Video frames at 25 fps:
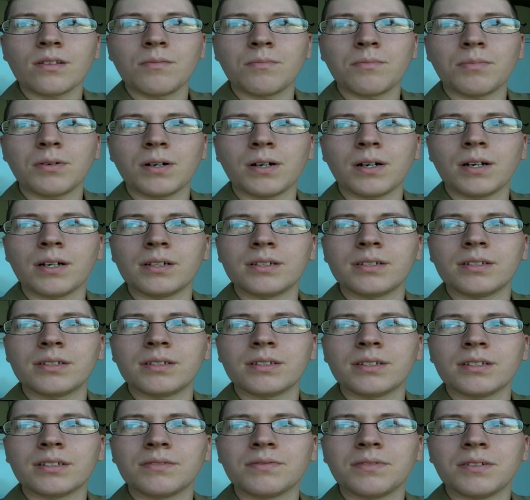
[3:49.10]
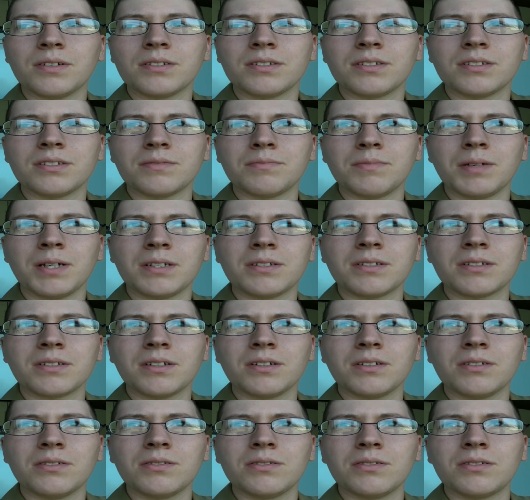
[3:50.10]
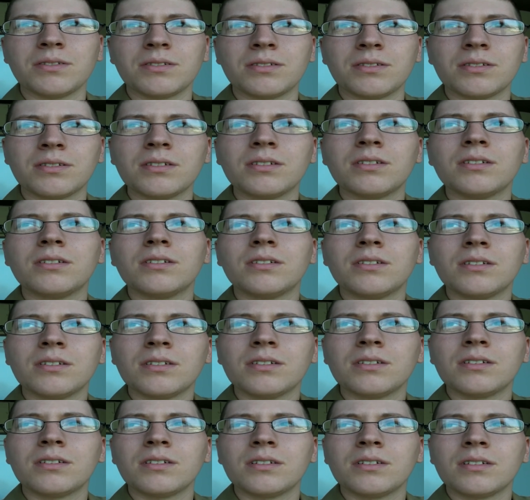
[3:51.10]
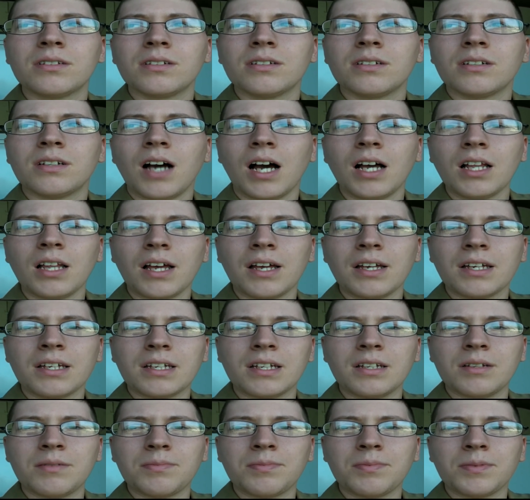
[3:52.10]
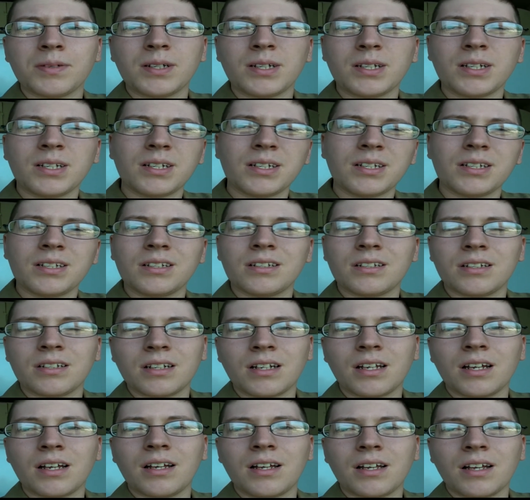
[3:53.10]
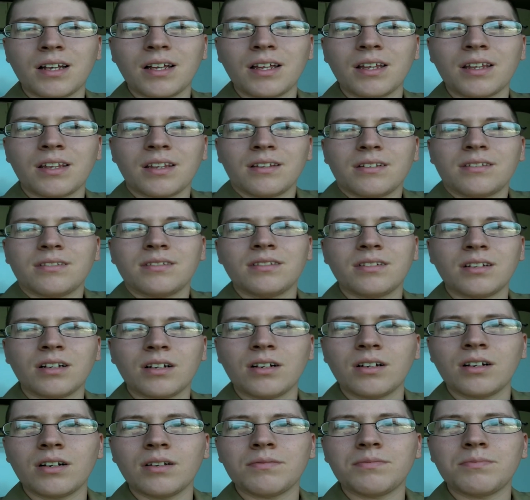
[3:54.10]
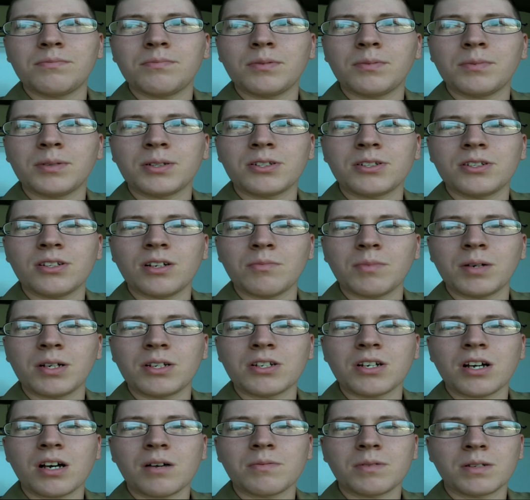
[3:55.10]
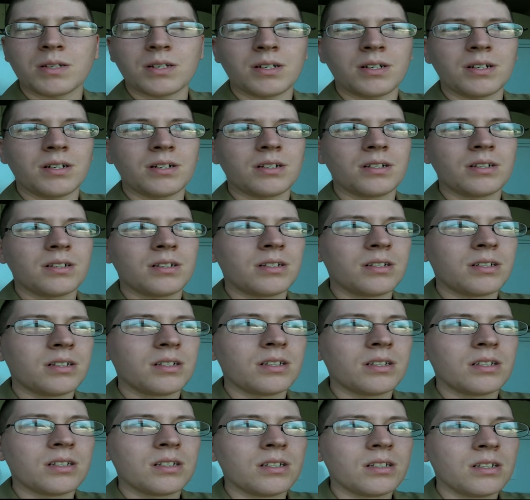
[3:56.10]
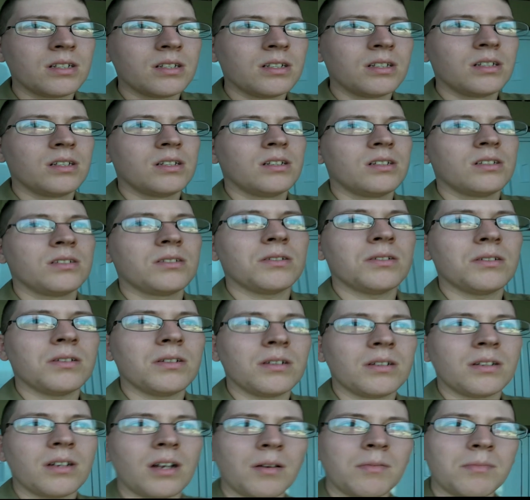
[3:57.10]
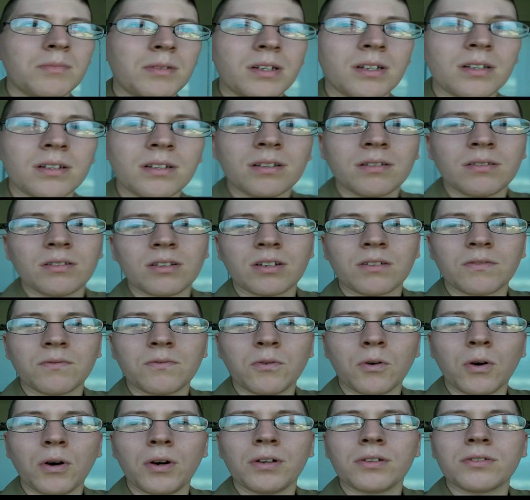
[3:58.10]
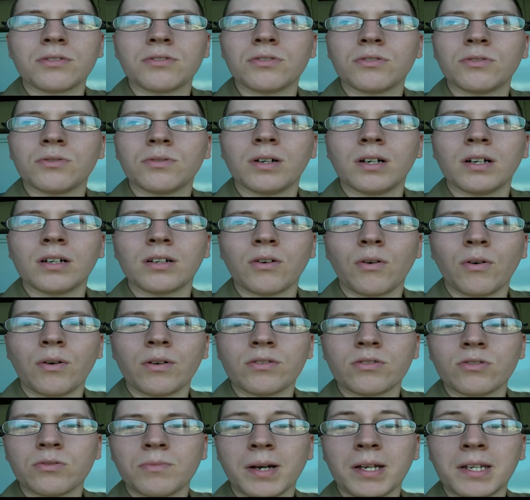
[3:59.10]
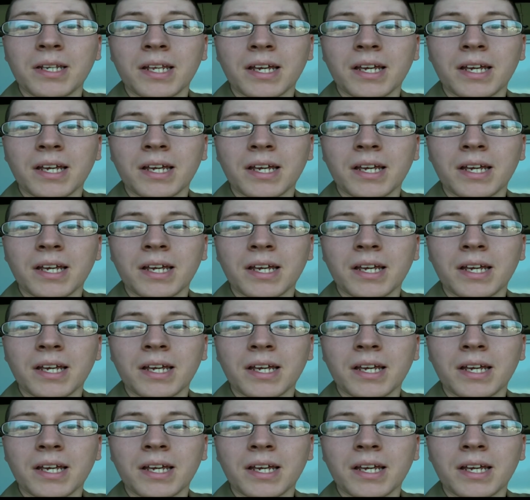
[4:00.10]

But as far as this base goes, I like it, but, uh, you know, I've pretty much done my job here. So, and I'm get, looking forward to uh, going to my